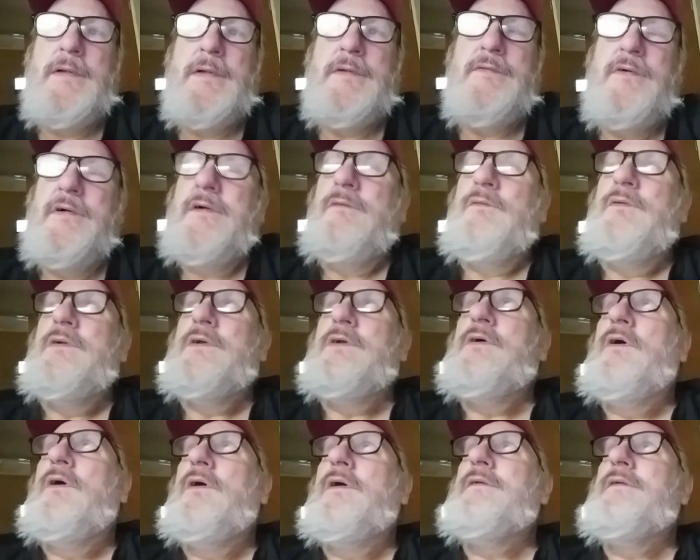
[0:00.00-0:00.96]
do you
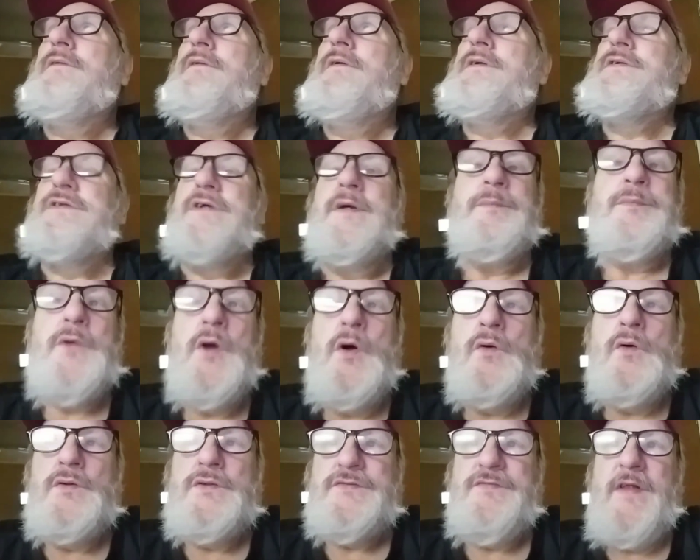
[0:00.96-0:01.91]
call it? Zip
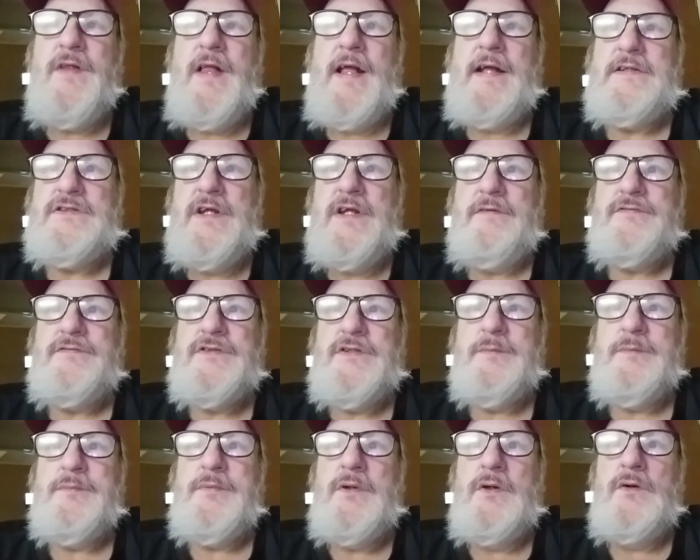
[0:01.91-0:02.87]
code's Flagstaff
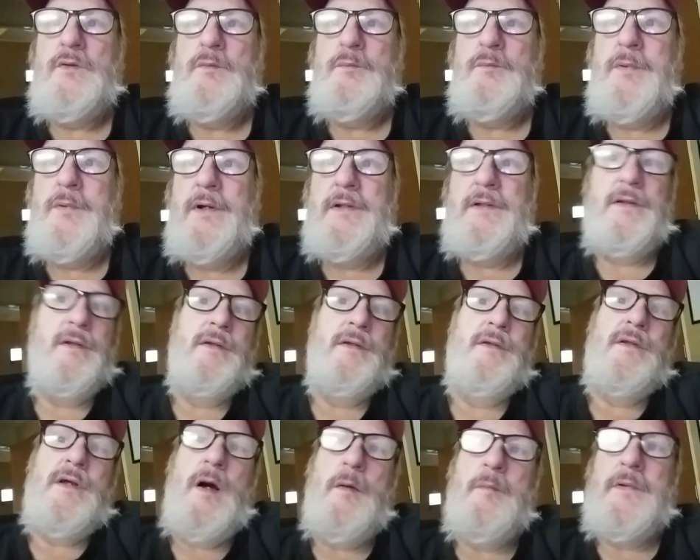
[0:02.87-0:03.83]
zip code, but
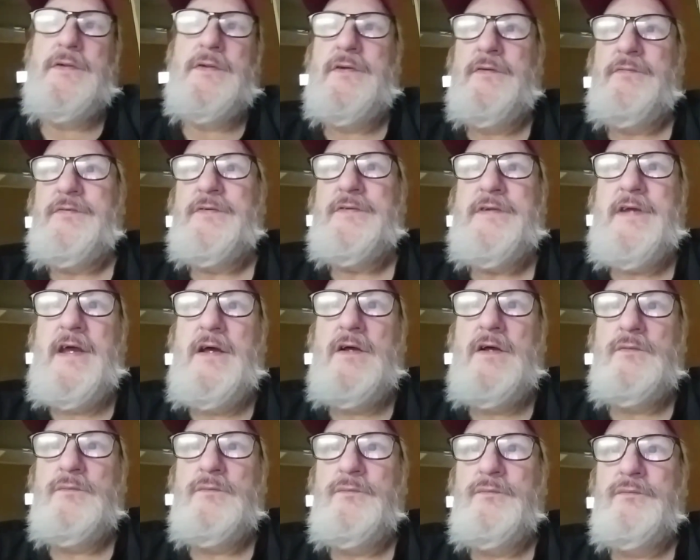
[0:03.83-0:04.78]
I'm in a different
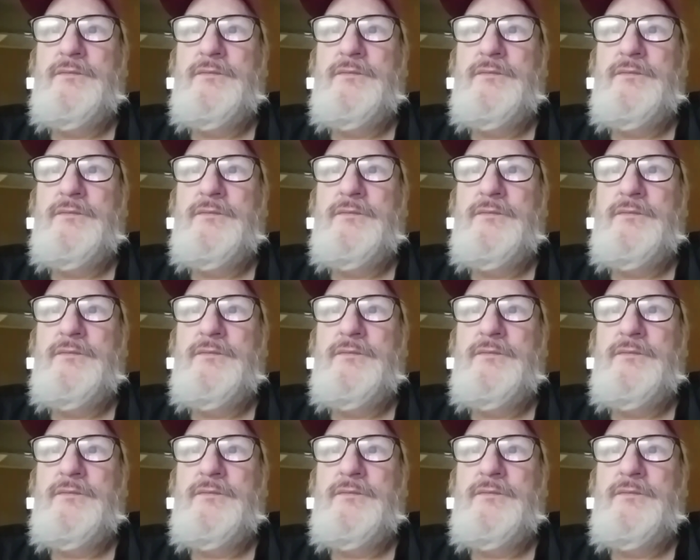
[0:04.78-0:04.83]
town.